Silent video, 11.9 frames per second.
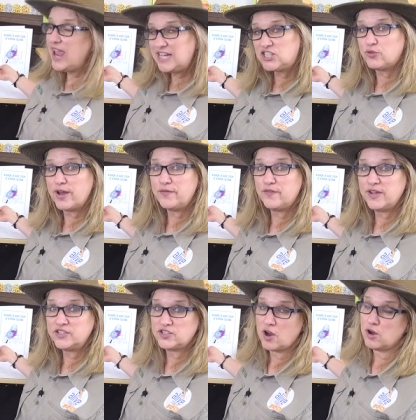X-ray
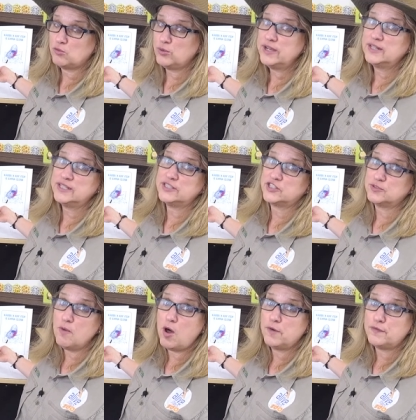fish are really
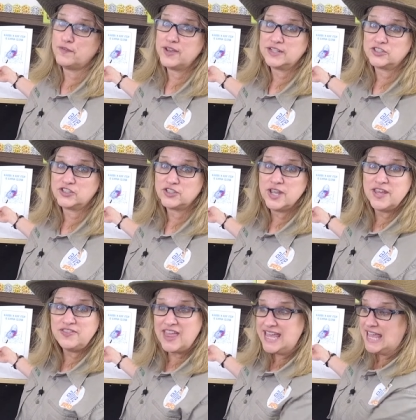small fish.
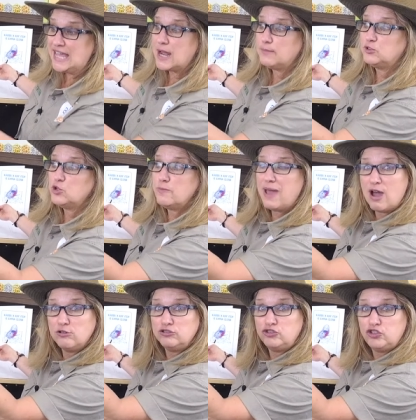They get up to
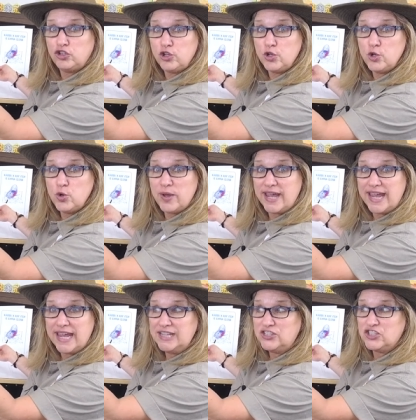about two
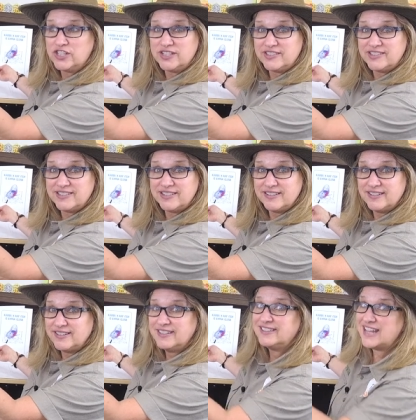inches.
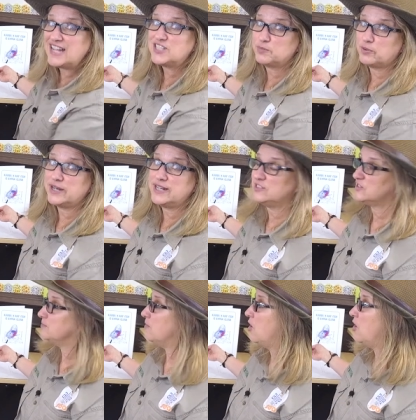That's pretty
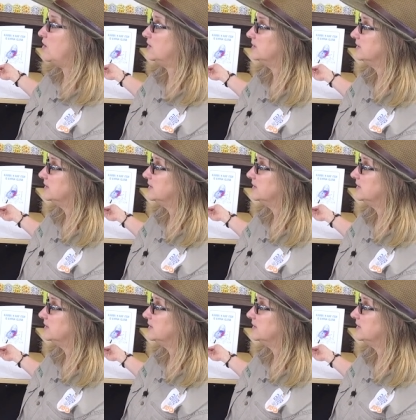small.